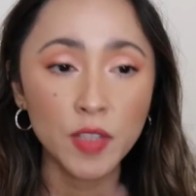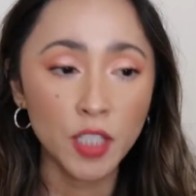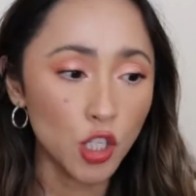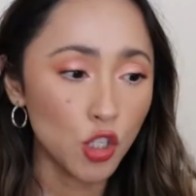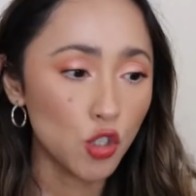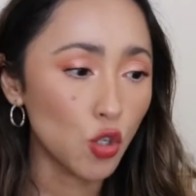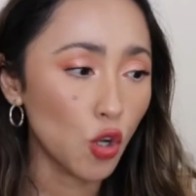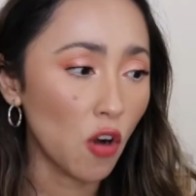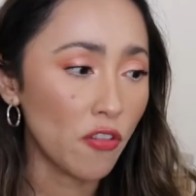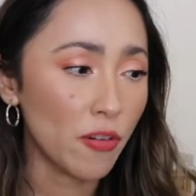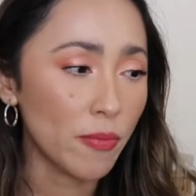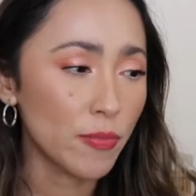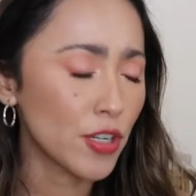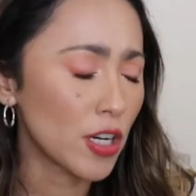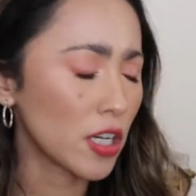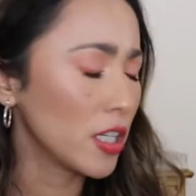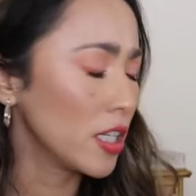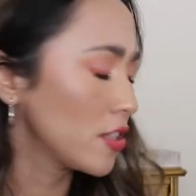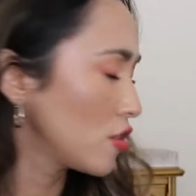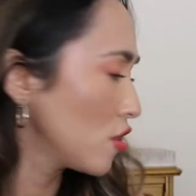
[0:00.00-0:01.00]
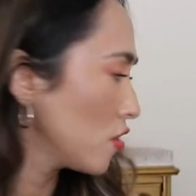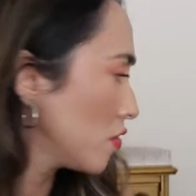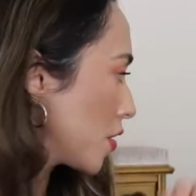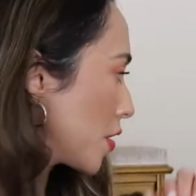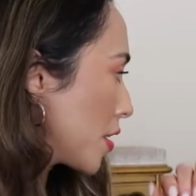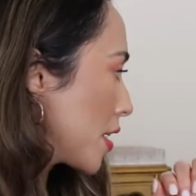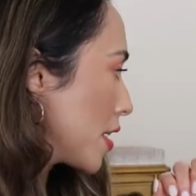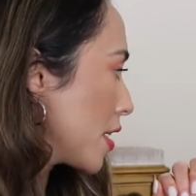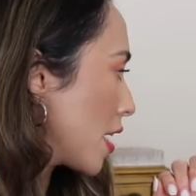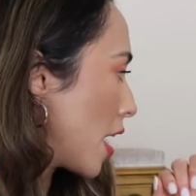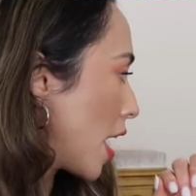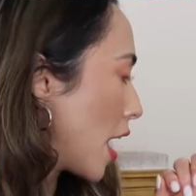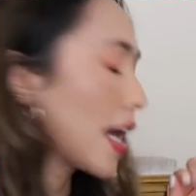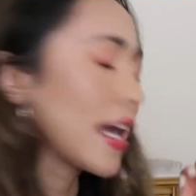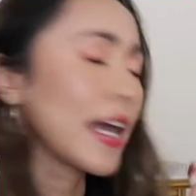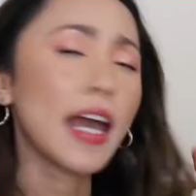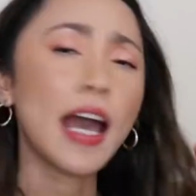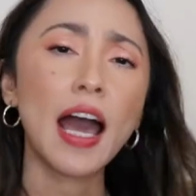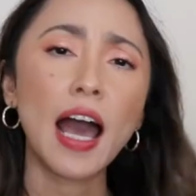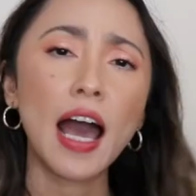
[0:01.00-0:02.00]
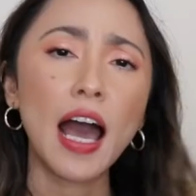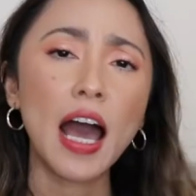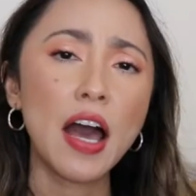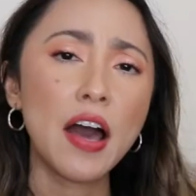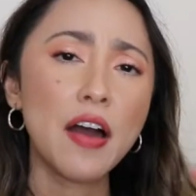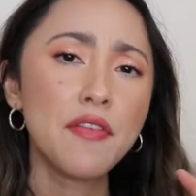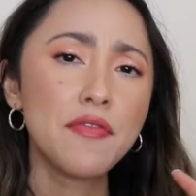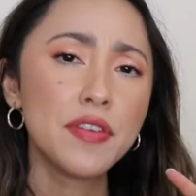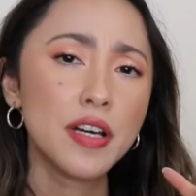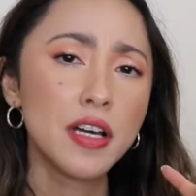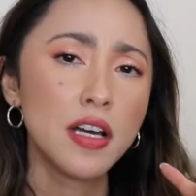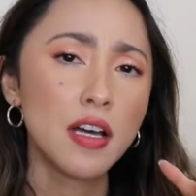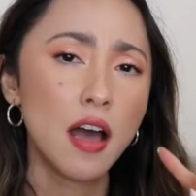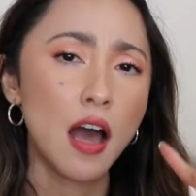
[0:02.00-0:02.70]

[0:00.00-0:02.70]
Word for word: So from Charlotte Tilbury, I have